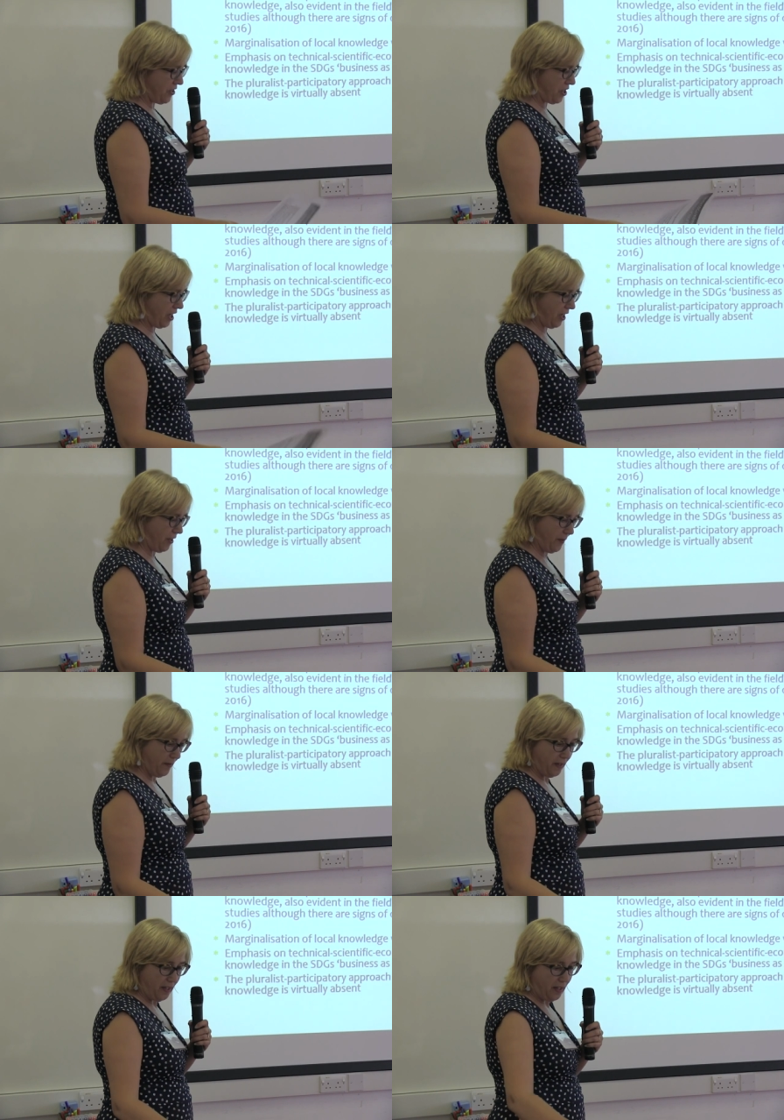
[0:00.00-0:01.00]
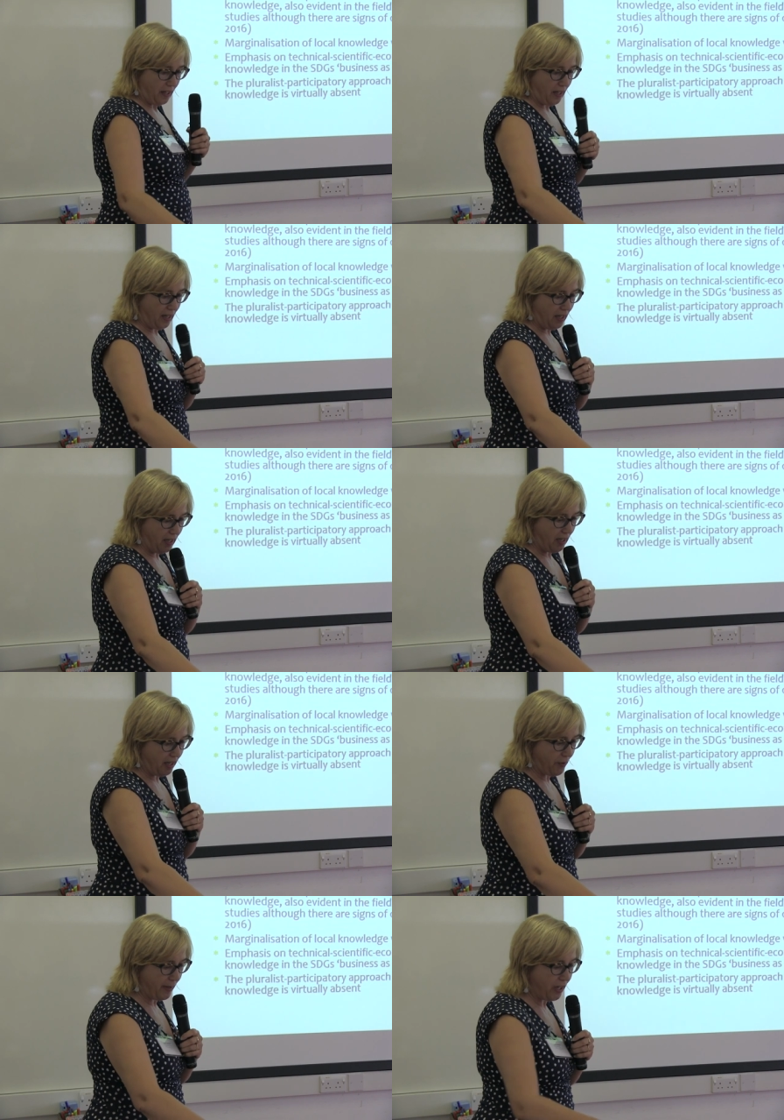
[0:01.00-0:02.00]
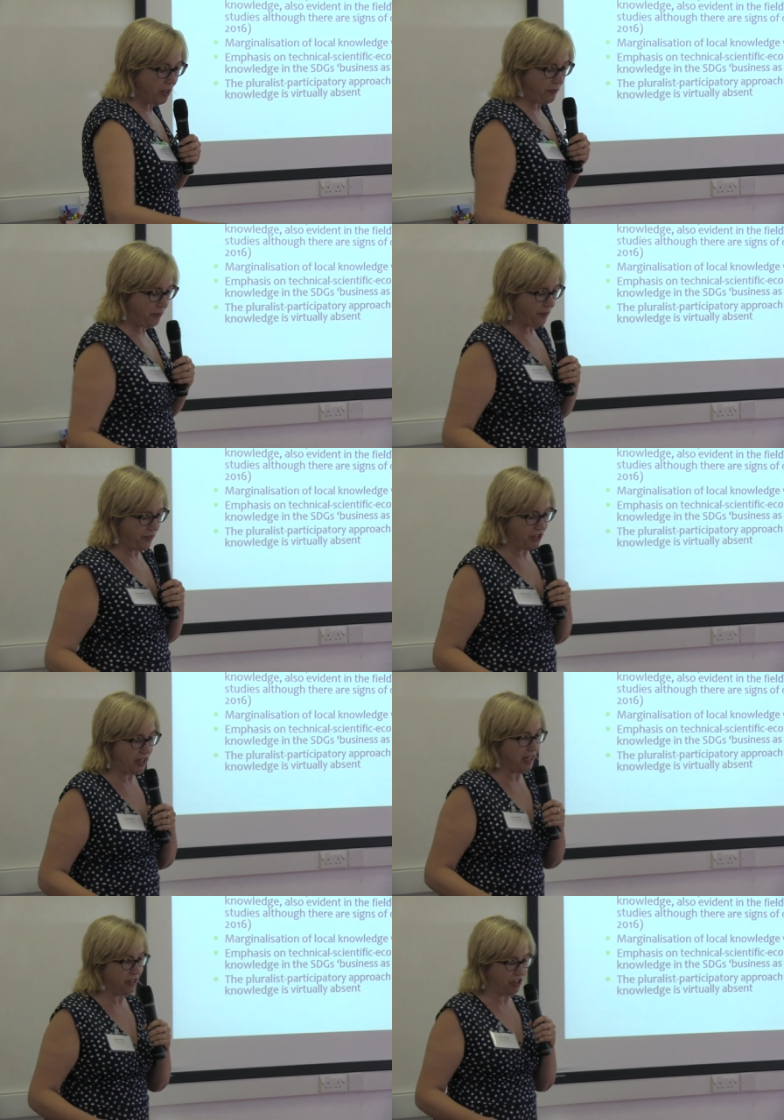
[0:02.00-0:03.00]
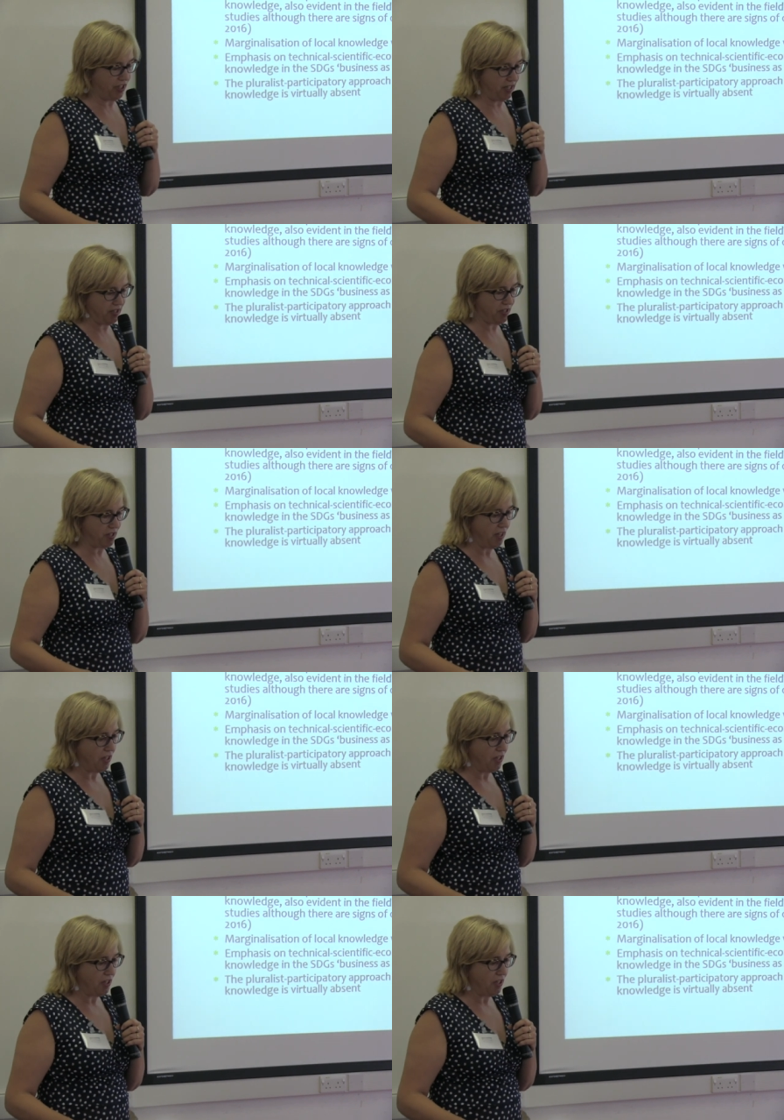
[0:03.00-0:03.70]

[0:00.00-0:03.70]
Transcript: So, uh, a quick overview of the challenges.